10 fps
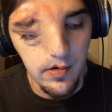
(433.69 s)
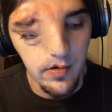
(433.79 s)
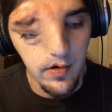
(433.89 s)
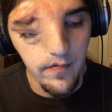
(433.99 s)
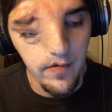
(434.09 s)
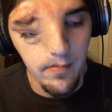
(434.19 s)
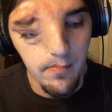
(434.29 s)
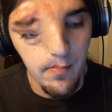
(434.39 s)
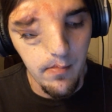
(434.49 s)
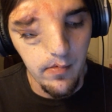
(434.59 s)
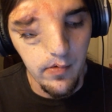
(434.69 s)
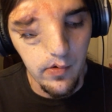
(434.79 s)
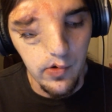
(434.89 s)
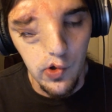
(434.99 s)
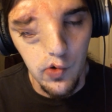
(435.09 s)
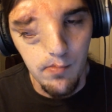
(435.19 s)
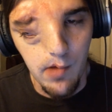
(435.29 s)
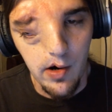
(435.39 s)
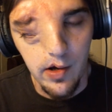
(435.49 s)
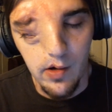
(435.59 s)
of the new
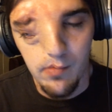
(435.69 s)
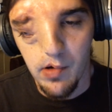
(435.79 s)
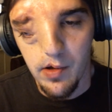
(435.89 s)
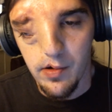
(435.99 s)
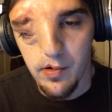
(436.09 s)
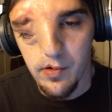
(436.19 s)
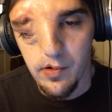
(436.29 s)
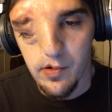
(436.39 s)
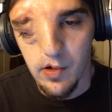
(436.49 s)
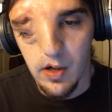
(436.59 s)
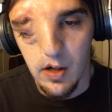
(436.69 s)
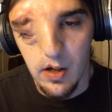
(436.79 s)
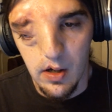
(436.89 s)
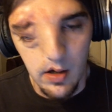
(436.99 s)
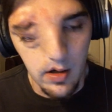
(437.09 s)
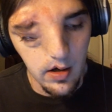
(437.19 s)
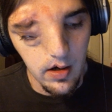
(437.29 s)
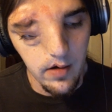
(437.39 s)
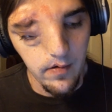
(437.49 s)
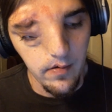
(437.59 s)
Mario Brothers uh,